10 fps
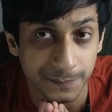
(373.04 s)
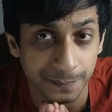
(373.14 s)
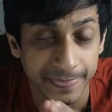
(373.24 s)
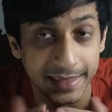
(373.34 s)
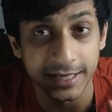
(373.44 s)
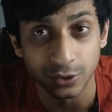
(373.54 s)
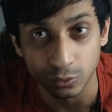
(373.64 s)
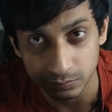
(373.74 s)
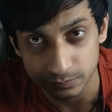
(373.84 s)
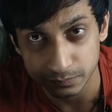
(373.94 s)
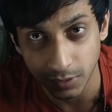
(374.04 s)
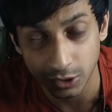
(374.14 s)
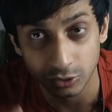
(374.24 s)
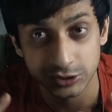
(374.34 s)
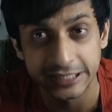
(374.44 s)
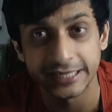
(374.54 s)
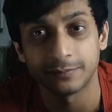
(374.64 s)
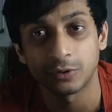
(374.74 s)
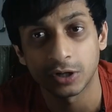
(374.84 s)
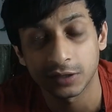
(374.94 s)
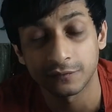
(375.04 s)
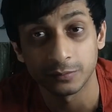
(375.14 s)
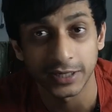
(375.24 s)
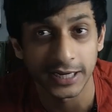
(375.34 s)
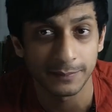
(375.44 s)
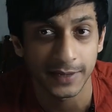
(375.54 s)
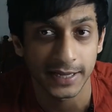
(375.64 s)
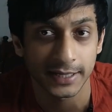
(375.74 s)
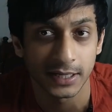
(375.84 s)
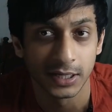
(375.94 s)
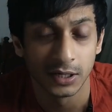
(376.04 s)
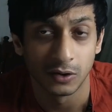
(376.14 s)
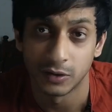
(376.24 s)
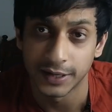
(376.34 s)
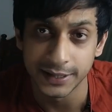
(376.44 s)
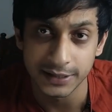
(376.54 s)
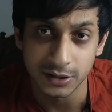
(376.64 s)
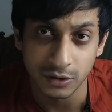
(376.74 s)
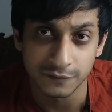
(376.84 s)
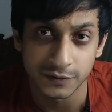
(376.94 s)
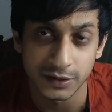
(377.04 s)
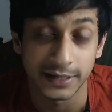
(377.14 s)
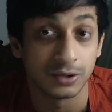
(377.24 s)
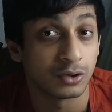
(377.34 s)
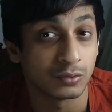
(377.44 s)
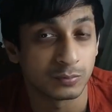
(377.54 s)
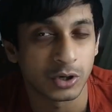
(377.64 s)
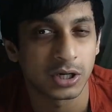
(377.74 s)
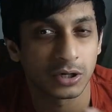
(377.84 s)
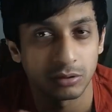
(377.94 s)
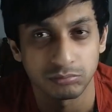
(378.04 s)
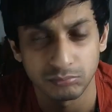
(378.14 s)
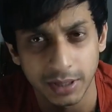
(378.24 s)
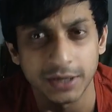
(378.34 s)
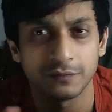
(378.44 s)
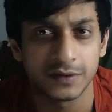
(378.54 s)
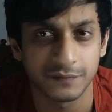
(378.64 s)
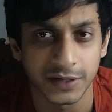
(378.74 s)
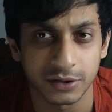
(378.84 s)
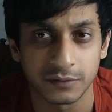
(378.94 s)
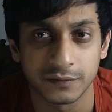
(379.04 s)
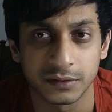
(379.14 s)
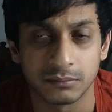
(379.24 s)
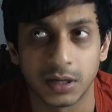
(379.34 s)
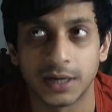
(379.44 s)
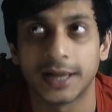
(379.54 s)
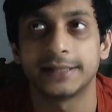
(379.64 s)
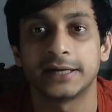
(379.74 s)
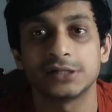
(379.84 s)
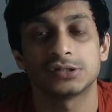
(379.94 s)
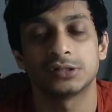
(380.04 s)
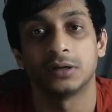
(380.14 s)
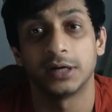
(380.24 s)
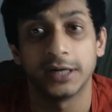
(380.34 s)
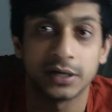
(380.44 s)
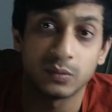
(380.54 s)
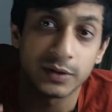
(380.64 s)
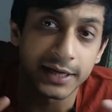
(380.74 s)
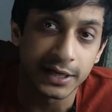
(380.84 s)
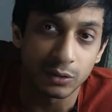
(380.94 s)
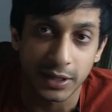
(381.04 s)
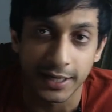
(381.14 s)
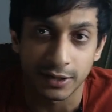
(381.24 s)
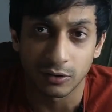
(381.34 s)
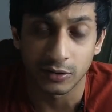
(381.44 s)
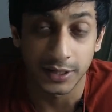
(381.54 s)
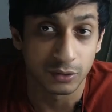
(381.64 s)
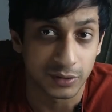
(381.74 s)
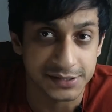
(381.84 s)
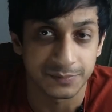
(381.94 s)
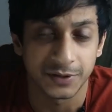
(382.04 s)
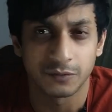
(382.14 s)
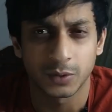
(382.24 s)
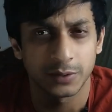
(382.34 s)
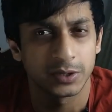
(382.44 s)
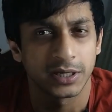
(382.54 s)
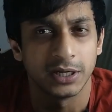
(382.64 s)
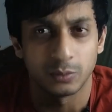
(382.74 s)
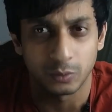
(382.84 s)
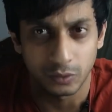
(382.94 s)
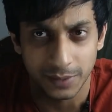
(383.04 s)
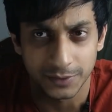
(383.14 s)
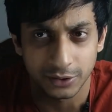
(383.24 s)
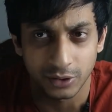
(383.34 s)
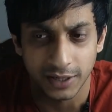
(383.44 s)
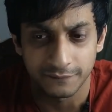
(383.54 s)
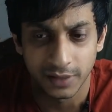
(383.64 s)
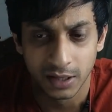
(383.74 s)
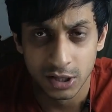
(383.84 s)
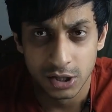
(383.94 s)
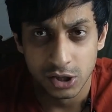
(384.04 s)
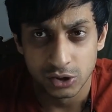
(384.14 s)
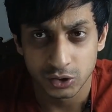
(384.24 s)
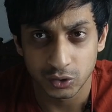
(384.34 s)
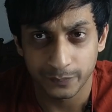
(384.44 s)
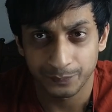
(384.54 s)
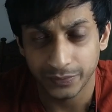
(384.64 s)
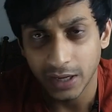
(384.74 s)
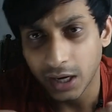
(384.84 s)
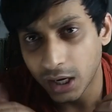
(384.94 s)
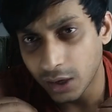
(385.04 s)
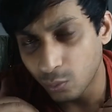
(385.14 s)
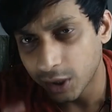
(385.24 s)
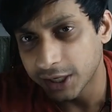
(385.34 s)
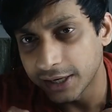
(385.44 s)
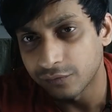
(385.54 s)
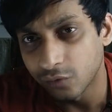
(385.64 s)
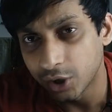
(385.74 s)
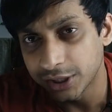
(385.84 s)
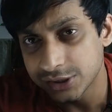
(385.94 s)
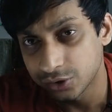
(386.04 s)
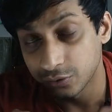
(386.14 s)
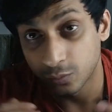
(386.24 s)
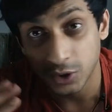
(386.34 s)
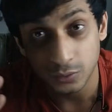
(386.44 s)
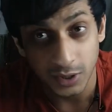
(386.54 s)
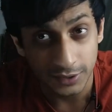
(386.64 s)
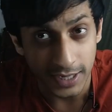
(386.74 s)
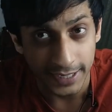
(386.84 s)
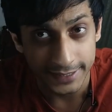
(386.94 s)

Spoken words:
keto, you're selling a product from the ClickBank or any other offer, like your own product or any of the affiliate offer, and that is related with the keto diet or keto recipe or whatever the keto program that you have. So what kind of audience do you want to attract